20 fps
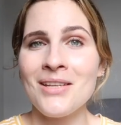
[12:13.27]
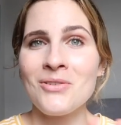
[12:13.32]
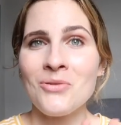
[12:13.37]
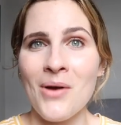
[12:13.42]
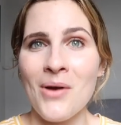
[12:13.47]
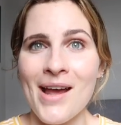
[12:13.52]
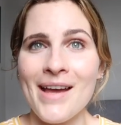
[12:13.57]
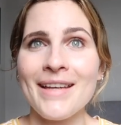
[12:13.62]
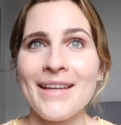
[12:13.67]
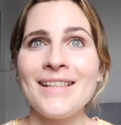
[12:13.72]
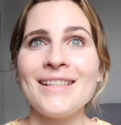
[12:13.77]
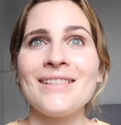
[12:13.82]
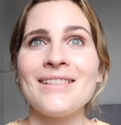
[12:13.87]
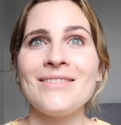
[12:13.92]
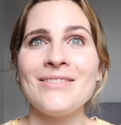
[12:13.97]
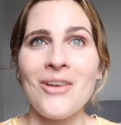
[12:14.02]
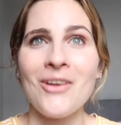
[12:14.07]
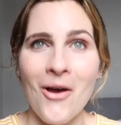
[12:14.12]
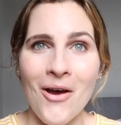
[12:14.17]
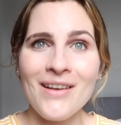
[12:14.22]
trying
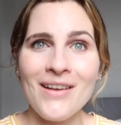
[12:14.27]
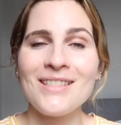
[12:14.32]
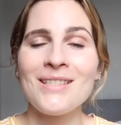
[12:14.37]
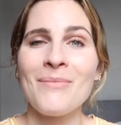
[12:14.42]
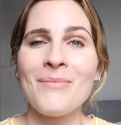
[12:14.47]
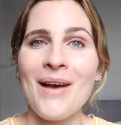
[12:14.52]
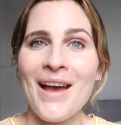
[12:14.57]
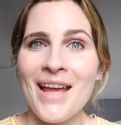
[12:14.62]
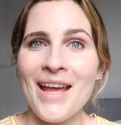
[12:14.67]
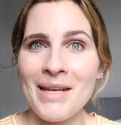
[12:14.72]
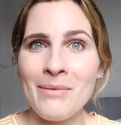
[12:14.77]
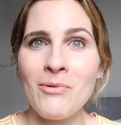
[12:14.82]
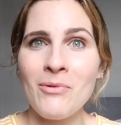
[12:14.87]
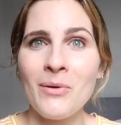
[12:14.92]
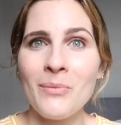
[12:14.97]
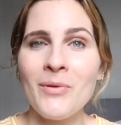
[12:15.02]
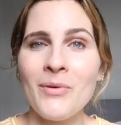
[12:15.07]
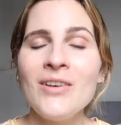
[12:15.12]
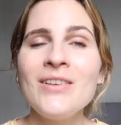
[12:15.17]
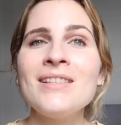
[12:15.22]
not to buy any
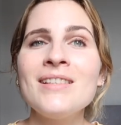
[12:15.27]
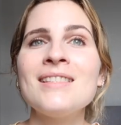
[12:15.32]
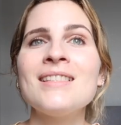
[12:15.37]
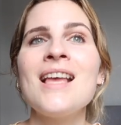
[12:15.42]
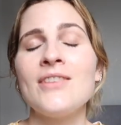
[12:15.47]
more books.